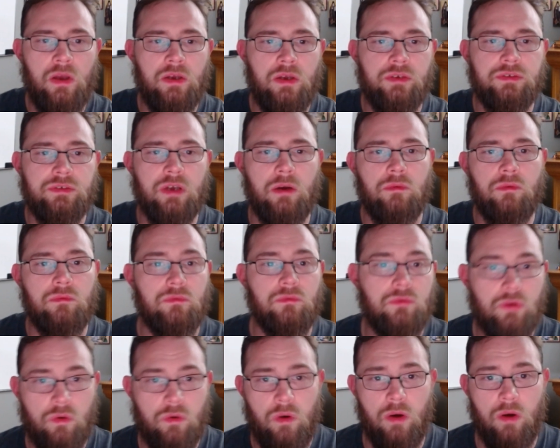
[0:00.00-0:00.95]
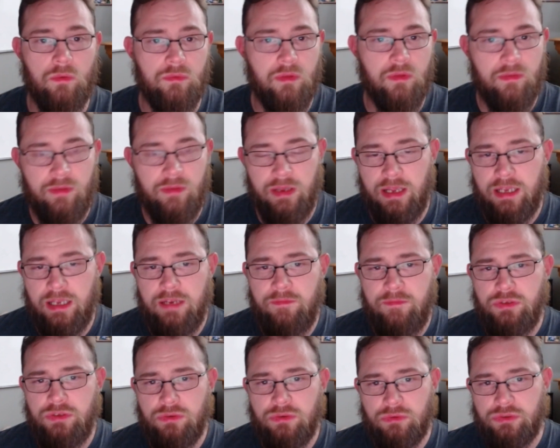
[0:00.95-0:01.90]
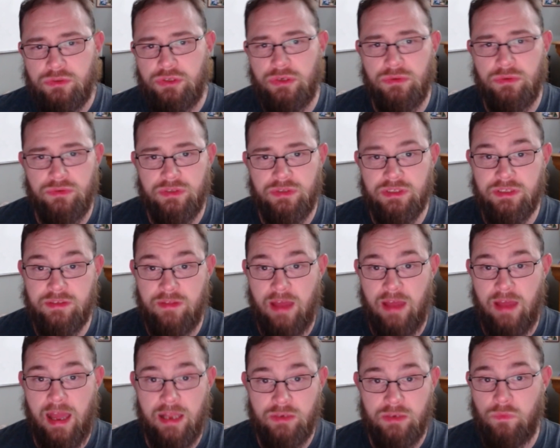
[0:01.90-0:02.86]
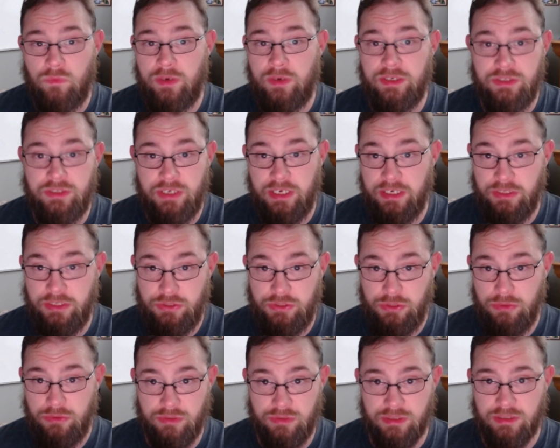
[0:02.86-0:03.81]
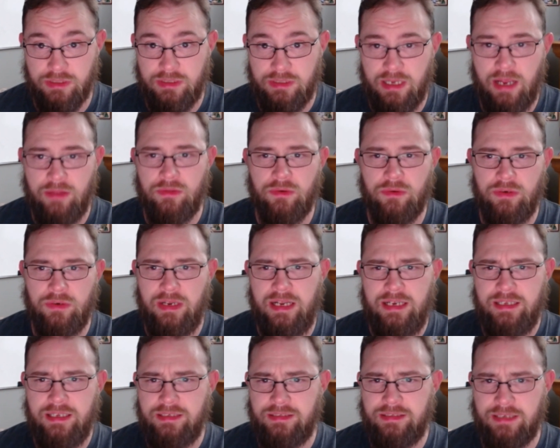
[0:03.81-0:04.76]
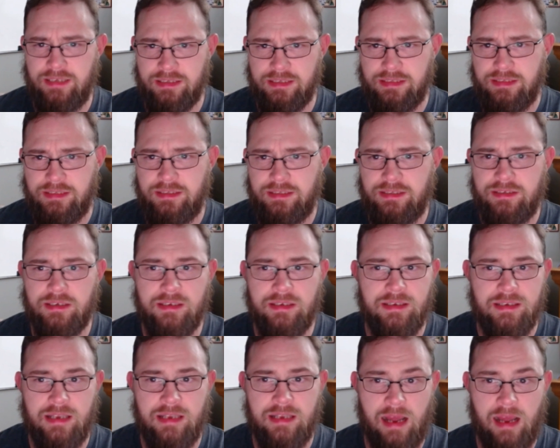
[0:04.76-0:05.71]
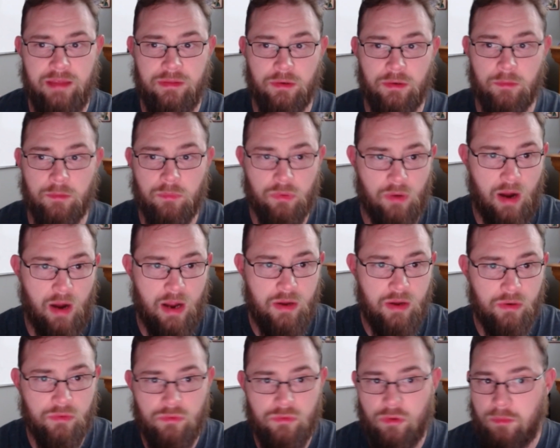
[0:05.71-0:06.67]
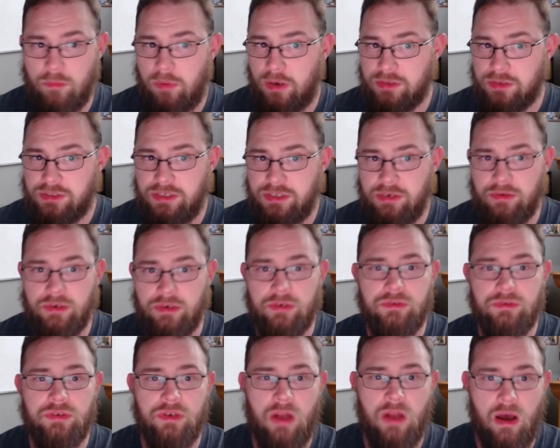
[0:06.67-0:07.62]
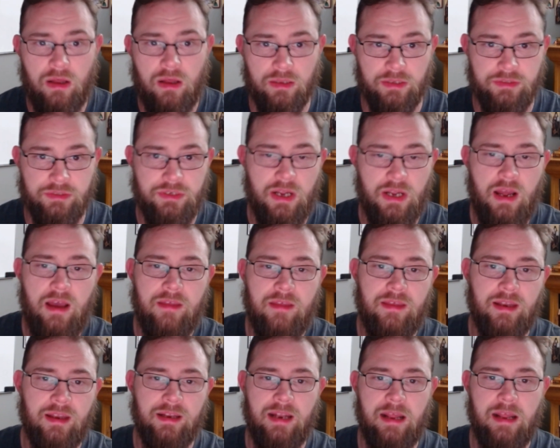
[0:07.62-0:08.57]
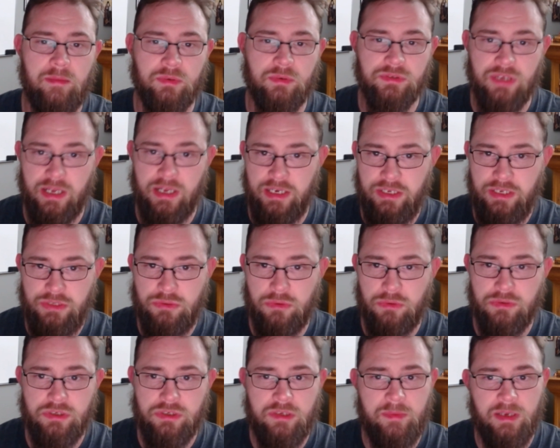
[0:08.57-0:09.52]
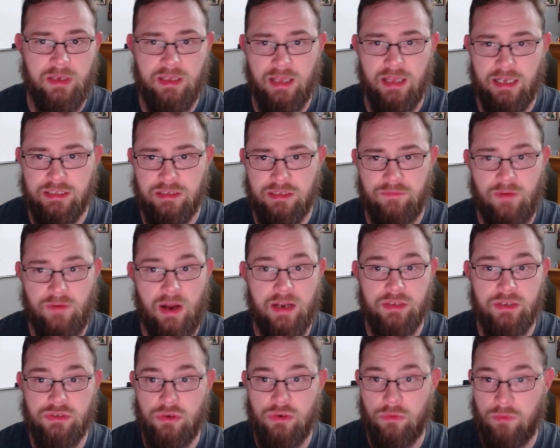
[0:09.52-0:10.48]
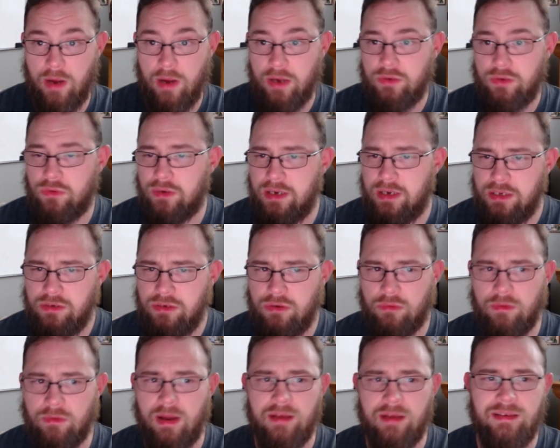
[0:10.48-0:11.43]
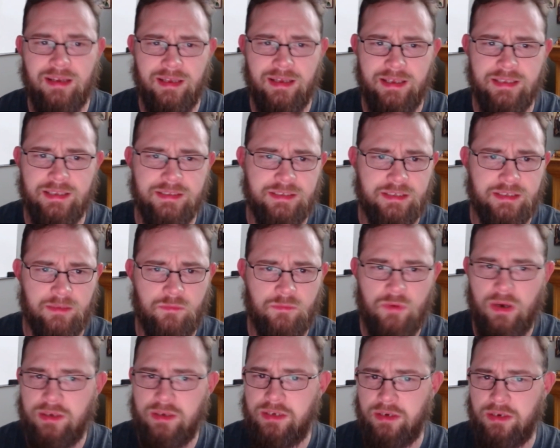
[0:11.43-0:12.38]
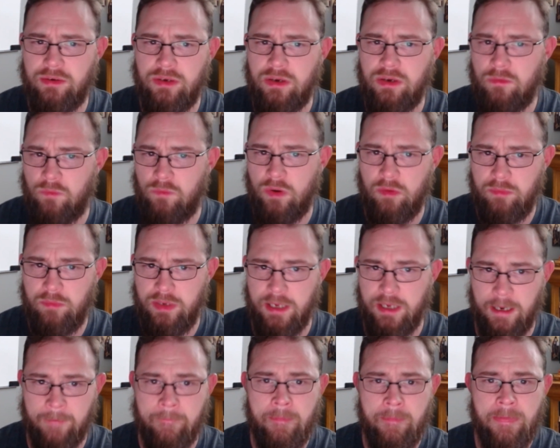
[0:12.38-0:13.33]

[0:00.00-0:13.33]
So, to quote, the individual chooses that which he chooses, and their need exists neither prior nor posterior to knowledge that enables any choice to be classified as correct or incorrect against some criterion of well-being.